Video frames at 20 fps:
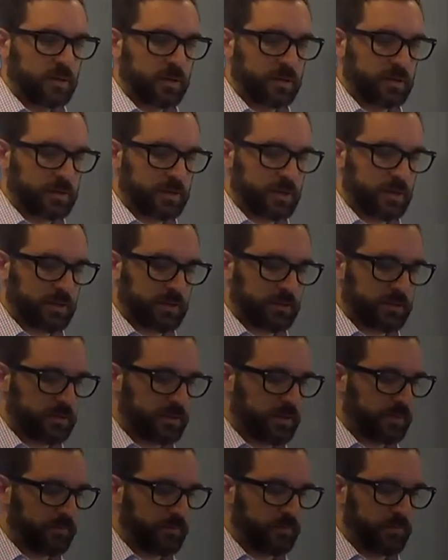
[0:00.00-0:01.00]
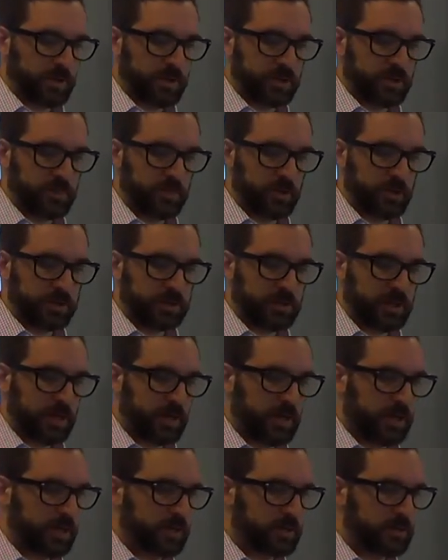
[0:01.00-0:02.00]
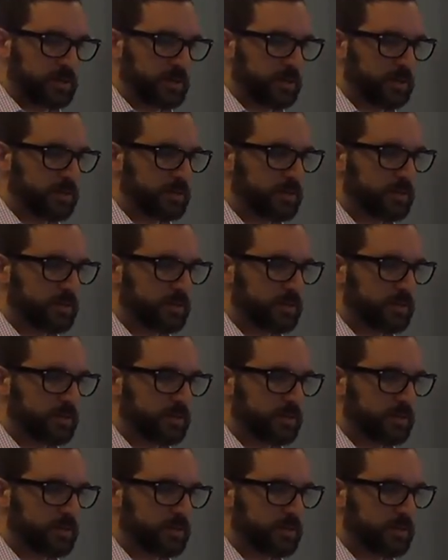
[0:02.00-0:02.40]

Let's get this of reasonable size.